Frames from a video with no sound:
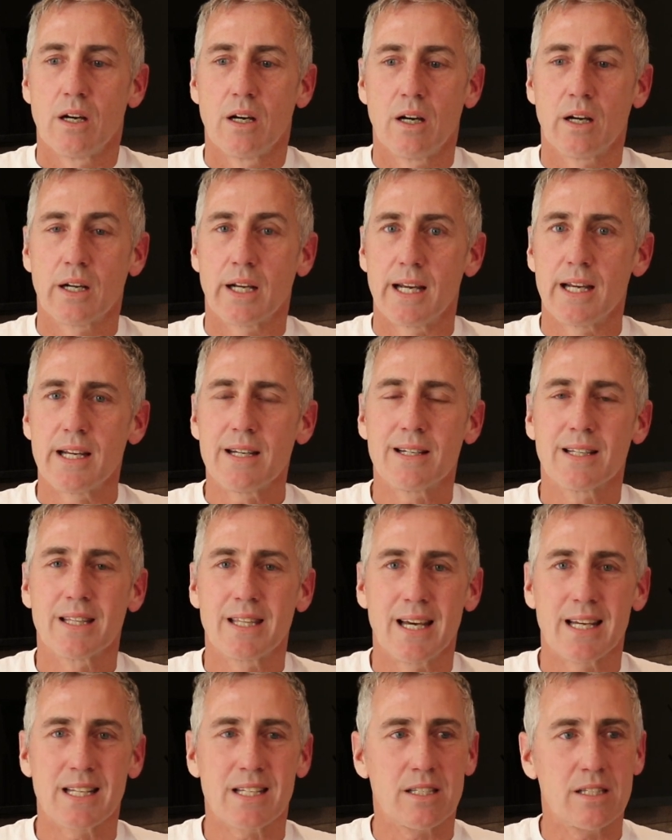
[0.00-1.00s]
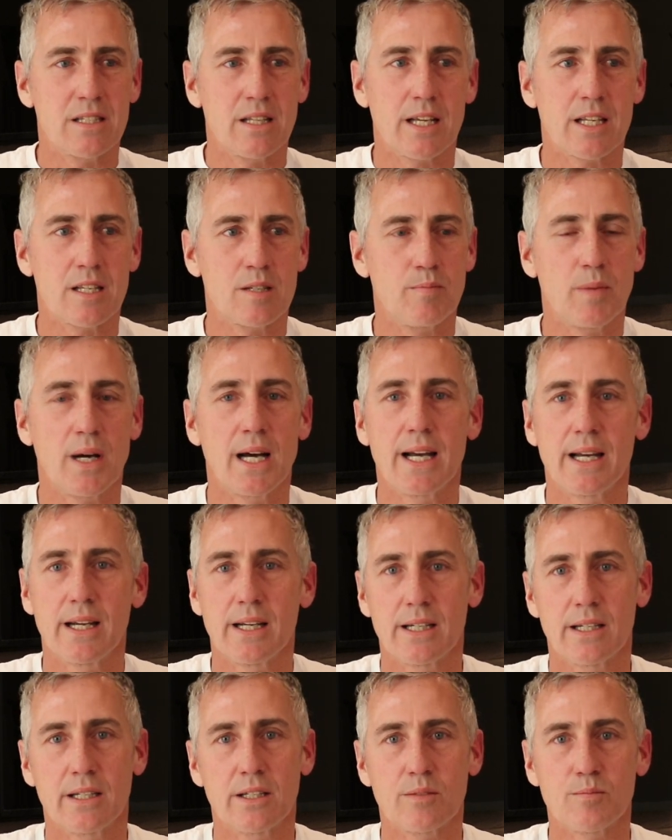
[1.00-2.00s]
Okay, that's
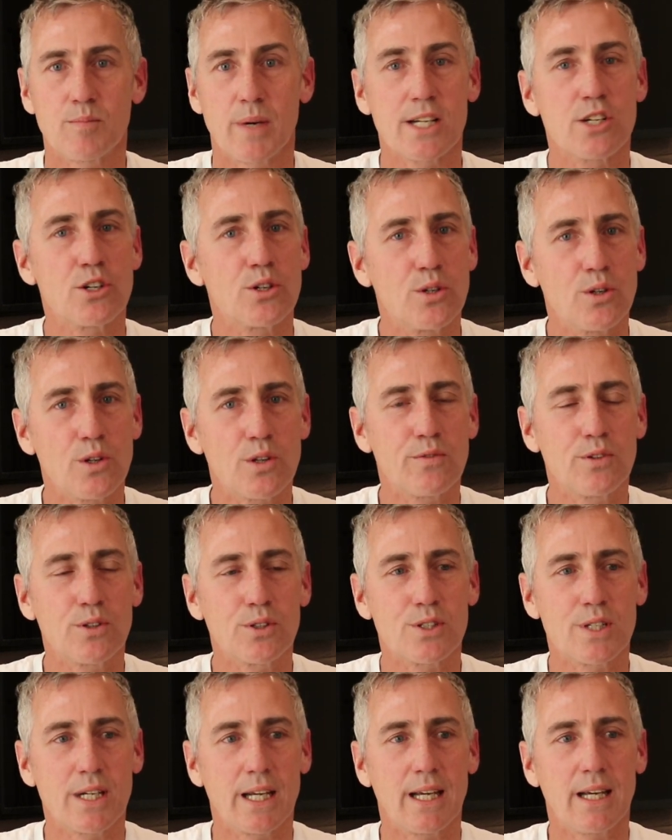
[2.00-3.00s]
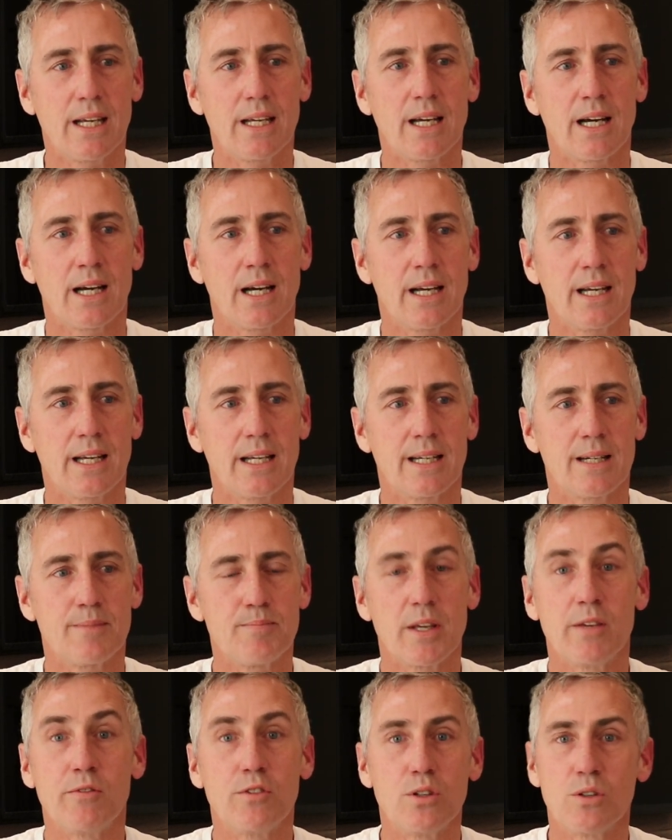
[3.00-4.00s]
my truth for today.
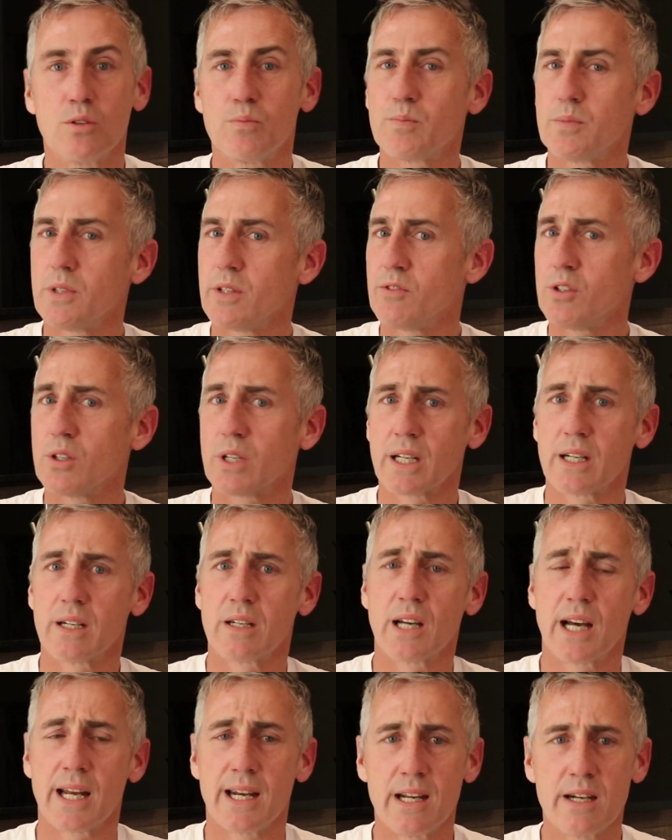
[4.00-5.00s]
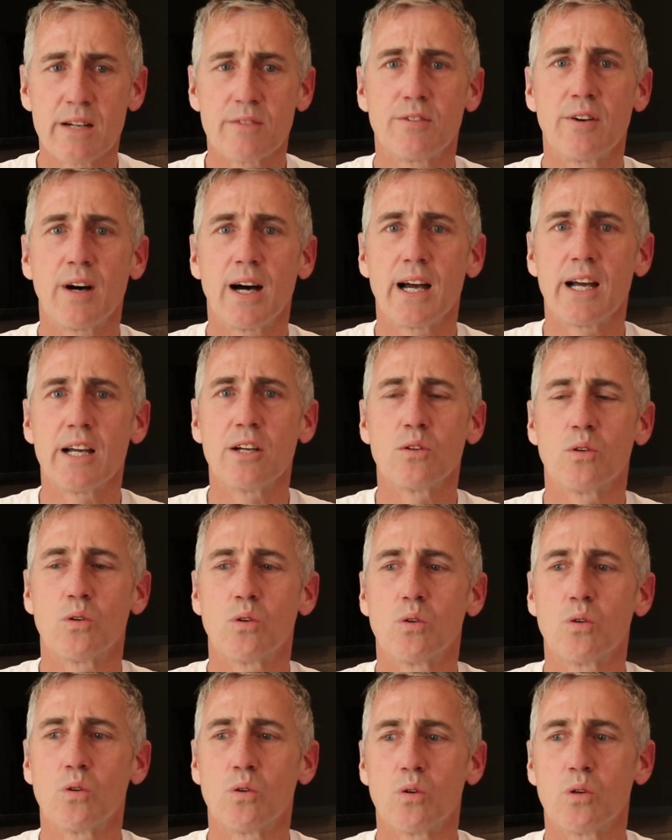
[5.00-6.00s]
If you can identify,
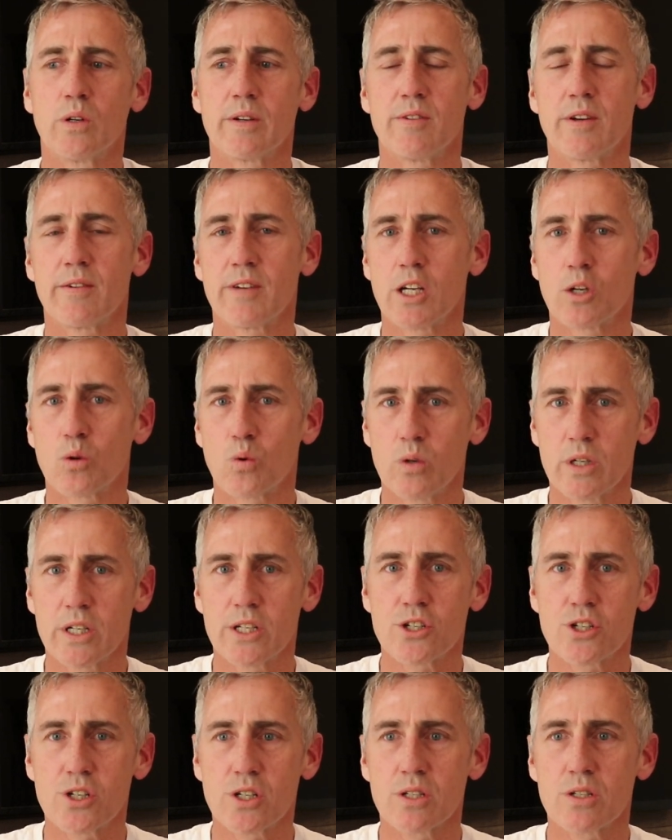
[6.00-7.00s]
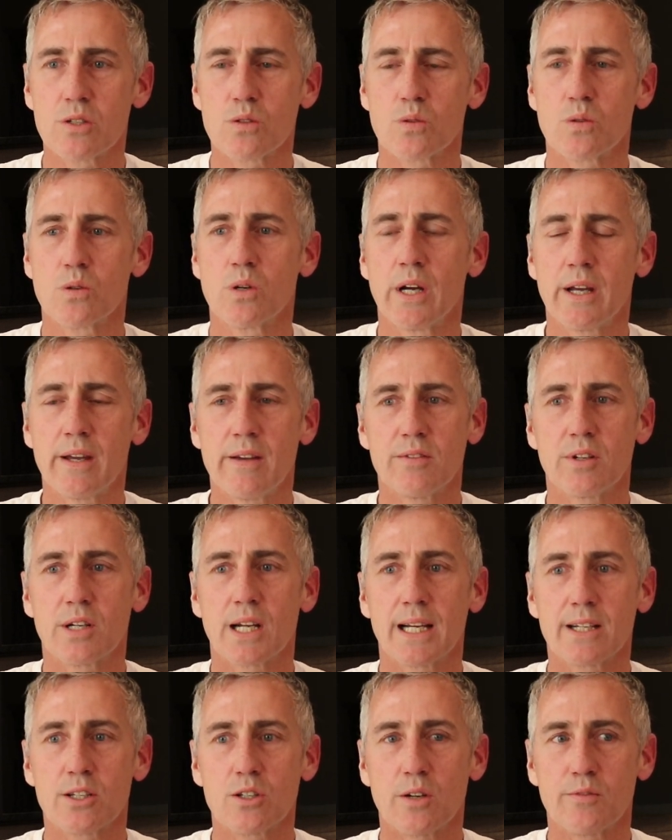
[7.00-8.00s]
or if you have any questions, or if you'd
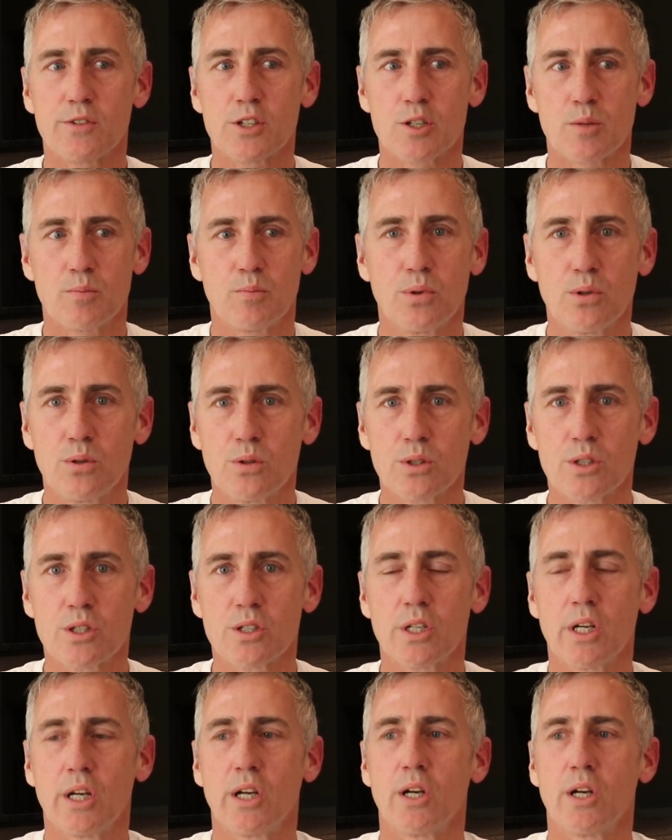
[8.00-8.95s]
like to offer support